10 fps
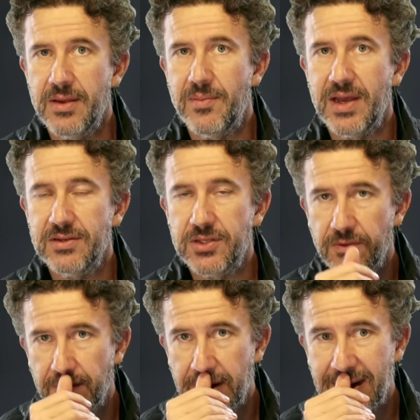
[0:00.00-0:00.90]
mouse
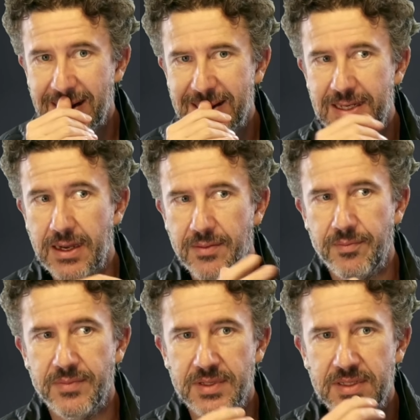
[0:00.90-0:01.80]
over it, and it kind
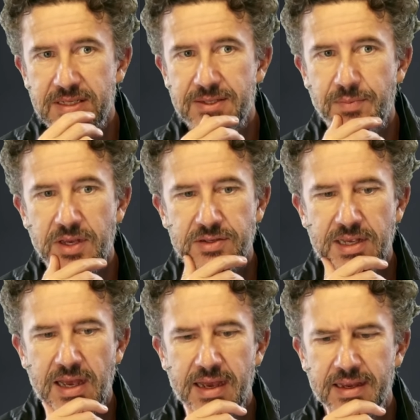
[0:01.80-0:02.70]
of disappears.
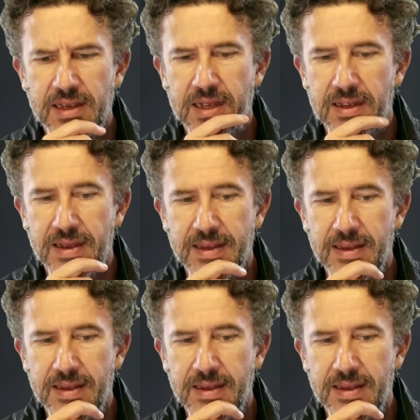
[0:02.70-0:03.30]
I